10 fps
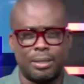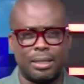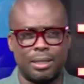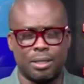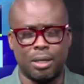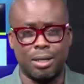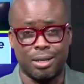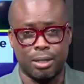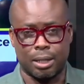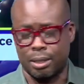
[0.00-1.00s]
You see, the General
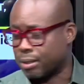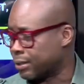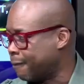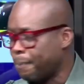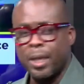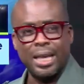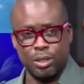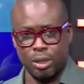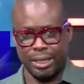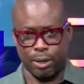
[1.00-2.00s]
Legal Council is
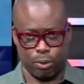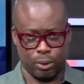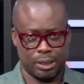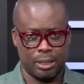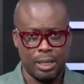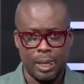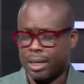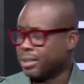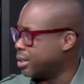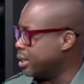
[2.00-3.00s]
not a court.
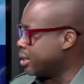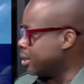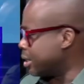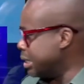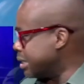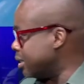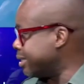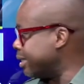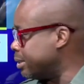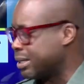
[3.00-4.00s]
A General Legal Council
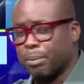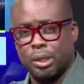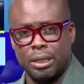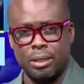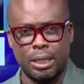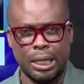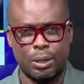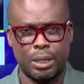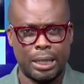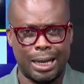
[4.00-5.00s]
is a, is a body, a,
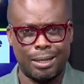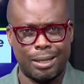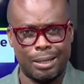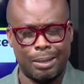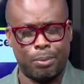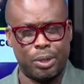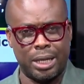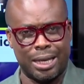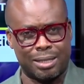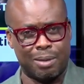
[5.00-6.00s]
a, a,
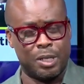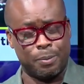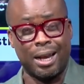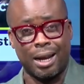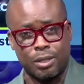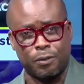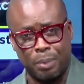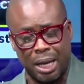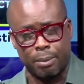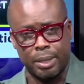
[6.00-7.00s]
body established by an act of
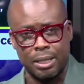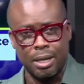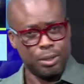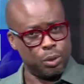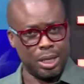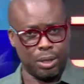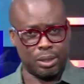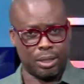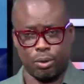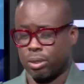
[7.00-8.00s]
parliament. So they are
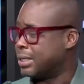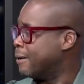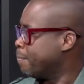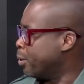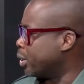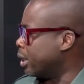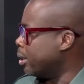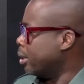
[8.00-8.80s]
not a court. Okay,